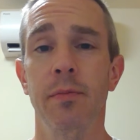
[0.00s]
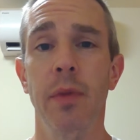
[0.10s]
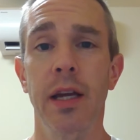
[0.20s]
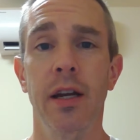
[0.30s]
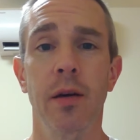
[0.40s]

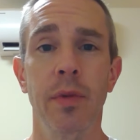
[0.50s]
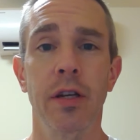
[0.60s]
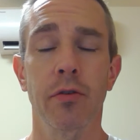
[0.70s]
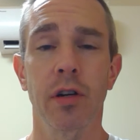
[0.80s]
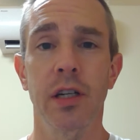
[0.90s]
may not be
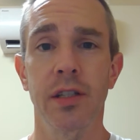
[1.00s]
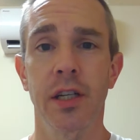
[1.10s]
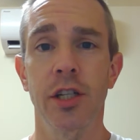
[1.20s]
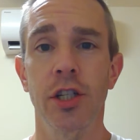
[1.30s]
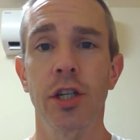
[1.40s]
an
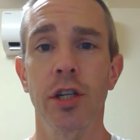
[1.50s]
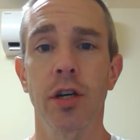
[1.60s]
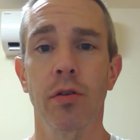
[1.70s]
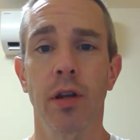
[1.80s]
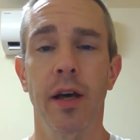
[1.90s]
organization you
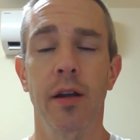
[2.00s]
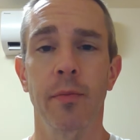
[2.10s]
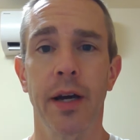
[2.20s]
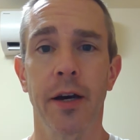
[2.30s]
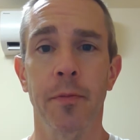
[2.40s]
know a lot
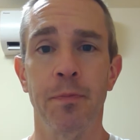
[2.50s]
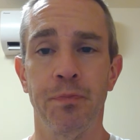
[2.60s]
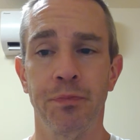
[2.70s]
about.